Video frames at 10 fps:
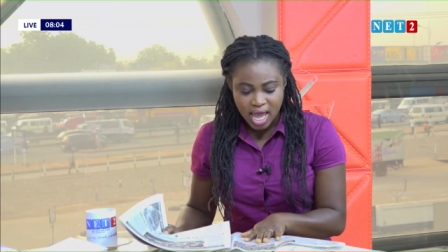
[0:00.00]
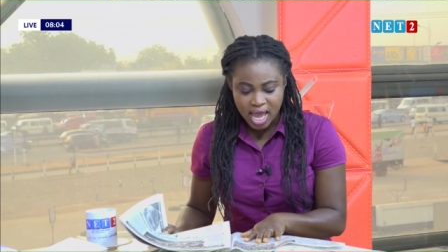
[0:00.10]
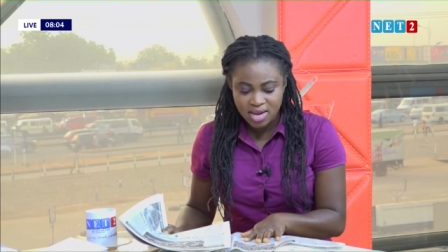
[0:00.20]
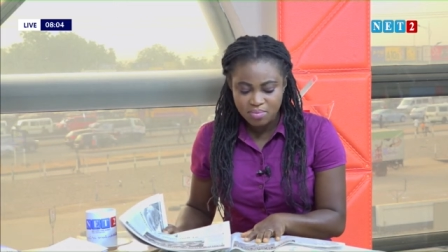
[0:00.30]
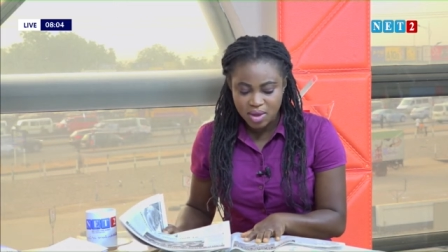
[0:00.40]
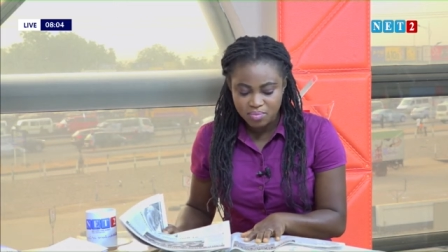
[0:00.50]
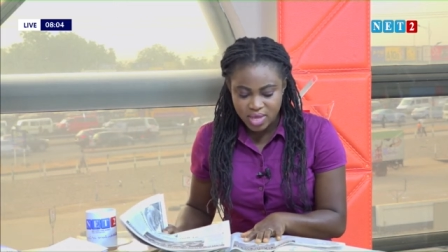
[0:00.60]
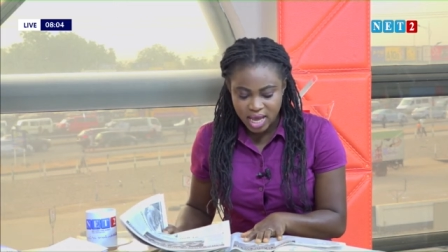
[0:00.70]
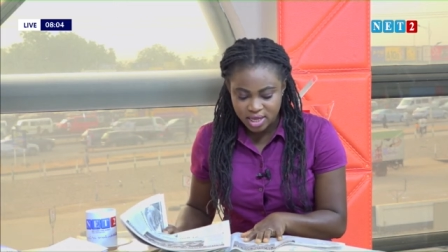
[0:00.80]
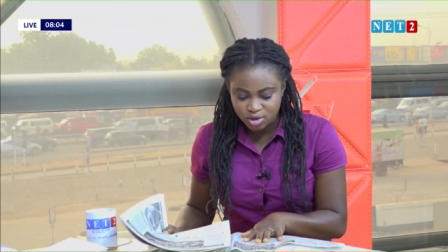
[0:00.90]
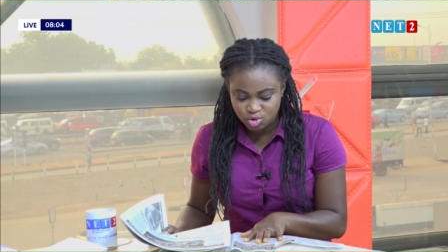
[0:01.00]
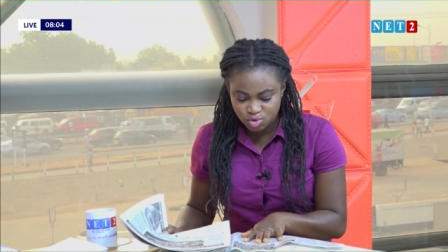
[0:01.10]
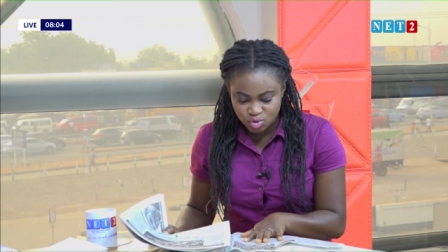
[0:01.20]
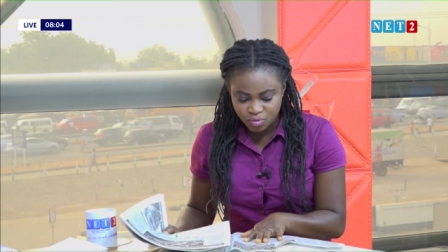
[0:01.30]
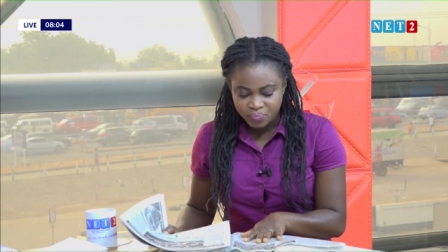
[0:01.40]
any baby, are you
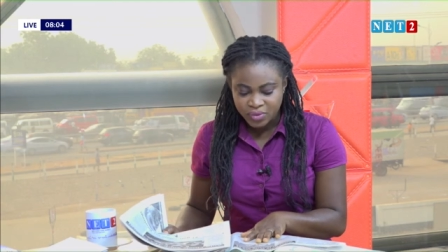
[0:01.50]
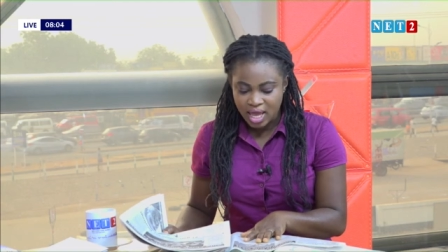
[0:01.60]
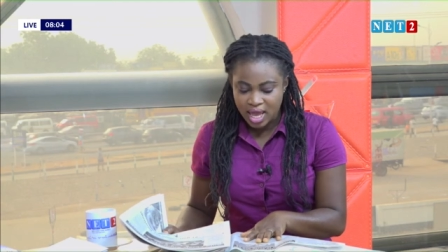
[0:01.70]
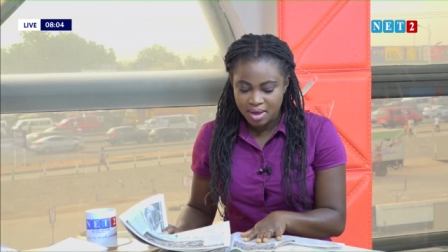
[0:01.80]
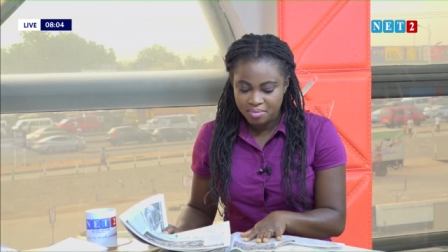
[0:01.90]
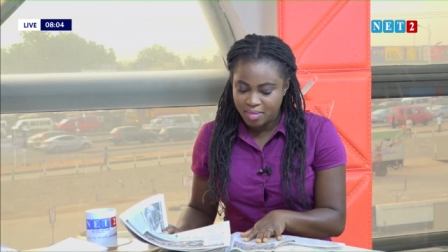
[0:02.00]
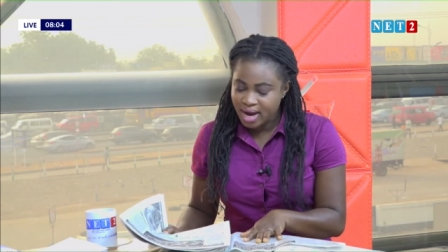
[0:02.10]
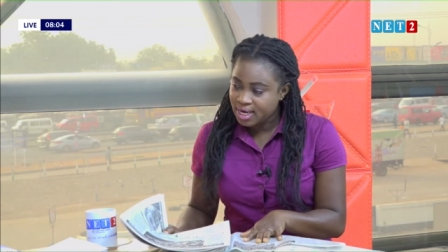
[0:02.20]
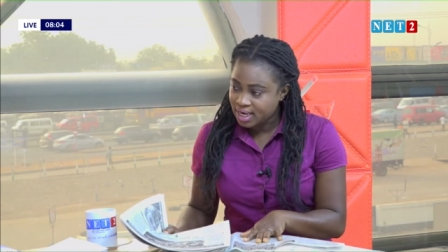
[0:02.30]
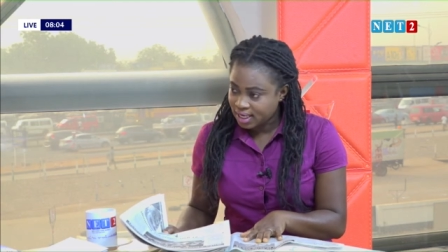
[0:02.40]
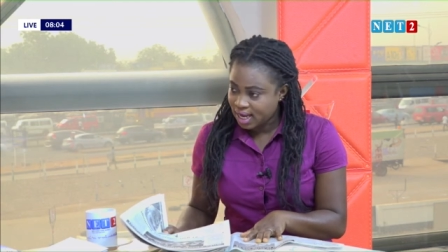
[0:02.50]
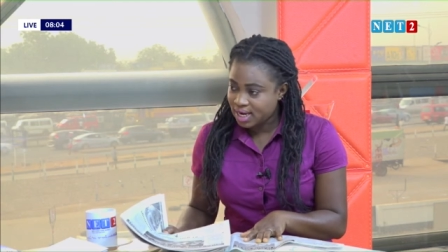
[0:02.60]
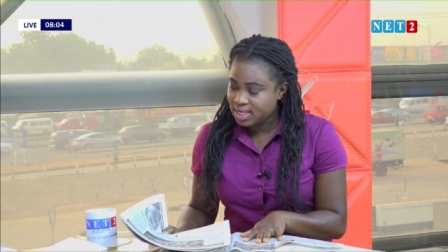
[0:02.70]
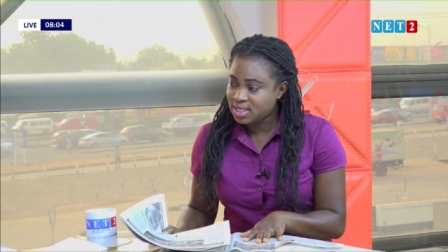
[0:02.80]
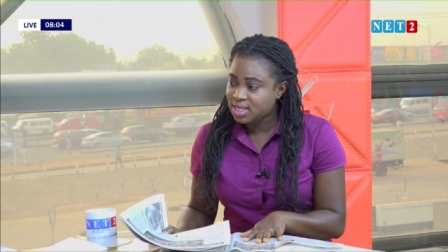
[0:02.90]
two mining, and
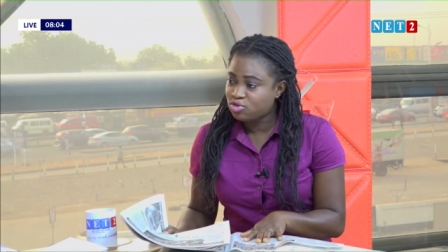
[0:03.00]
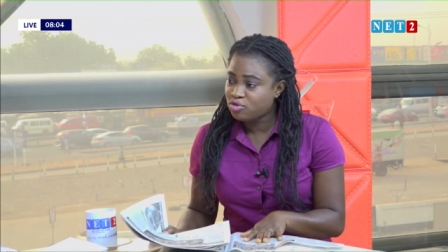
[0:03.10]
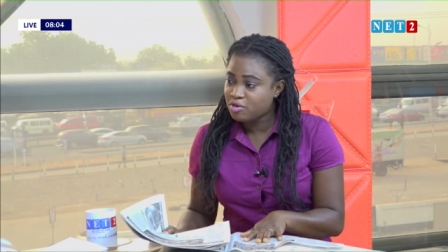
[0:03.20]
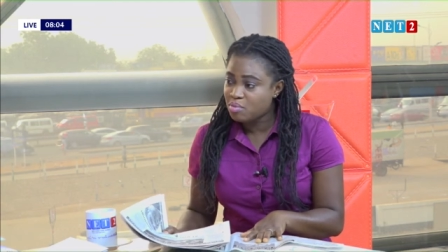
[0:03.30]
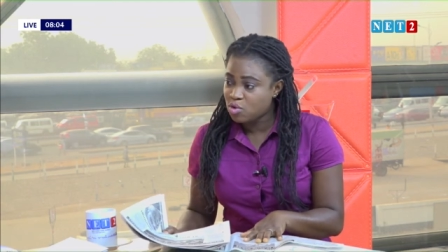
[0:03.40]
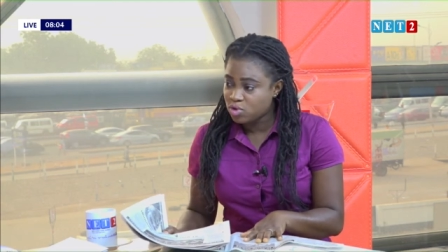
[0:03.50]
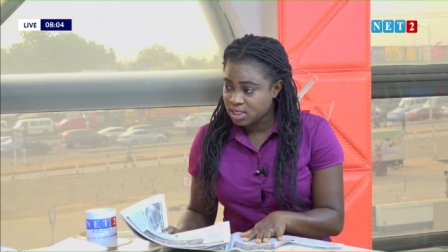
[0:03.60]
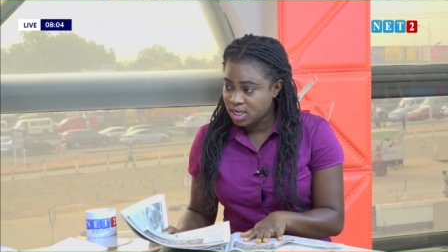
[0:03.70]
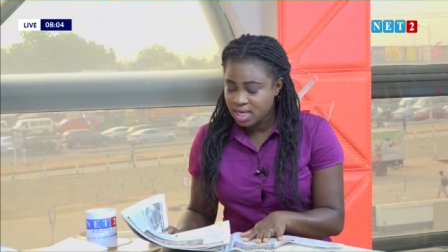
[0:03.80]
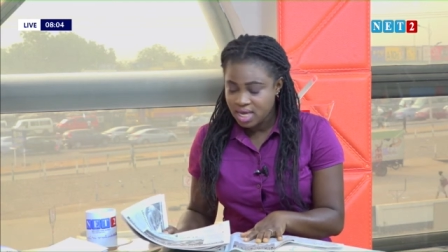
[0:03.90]
I say you two former good